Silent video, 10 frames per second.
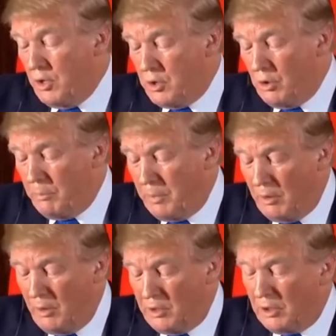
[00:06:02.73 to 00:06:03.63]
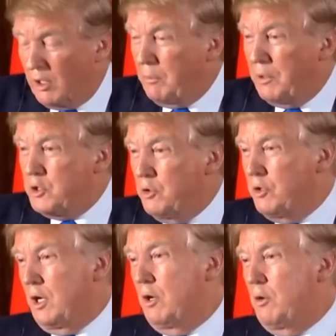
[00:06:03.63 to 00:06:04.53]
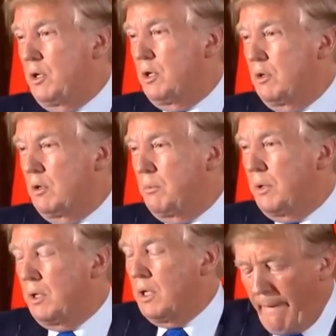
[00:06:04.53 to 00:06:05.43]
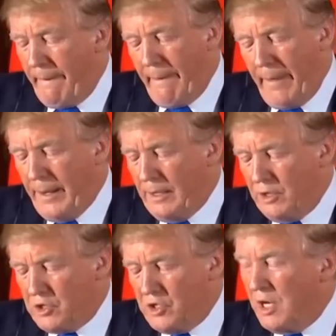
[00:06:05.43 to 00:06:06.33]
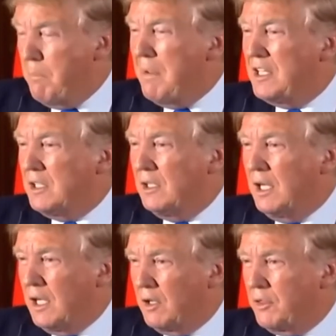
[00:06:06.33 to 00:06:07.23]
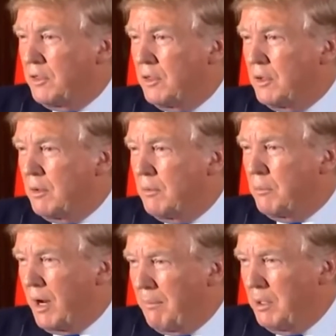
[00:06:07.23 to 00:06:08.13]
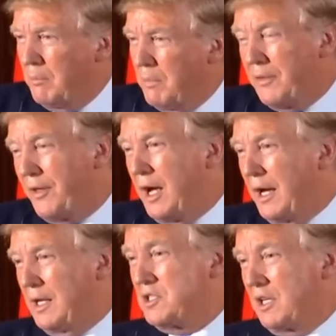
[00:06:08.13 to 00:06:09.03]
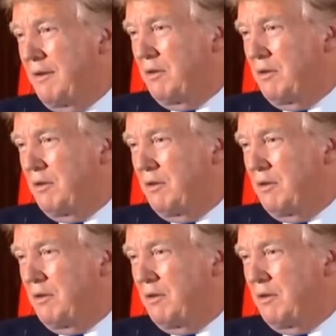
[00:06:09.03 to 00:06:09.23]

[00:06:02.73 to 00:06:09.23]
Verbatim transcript: it, but it's a little bit soon to go into it. But uh, this is a mental health problem at the highest level.